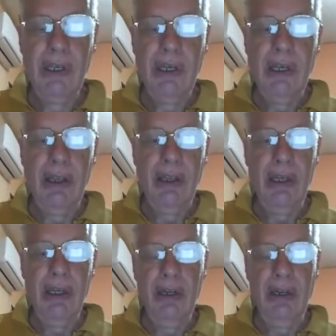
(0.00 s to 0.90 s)

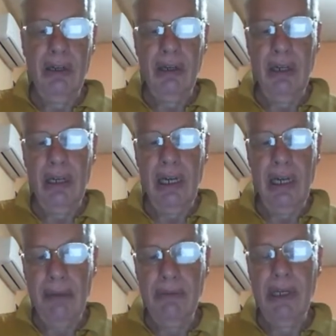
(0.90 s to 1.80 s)
then
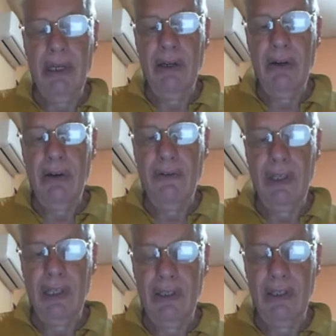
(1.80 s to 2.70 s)
lambda of
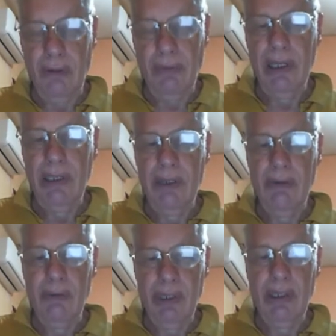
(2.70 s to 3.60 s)
this complex that you
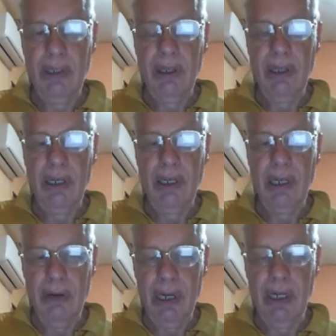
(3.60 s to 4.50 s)
mentioned, the
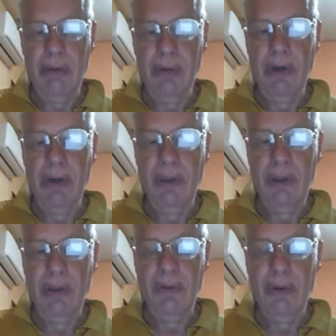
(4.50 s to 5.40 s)
Leray number,
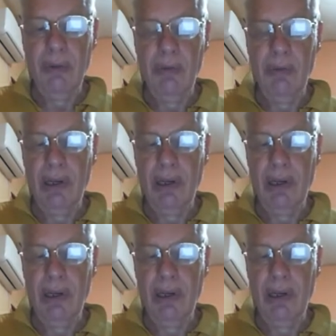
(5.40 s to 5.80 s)
if you remember, the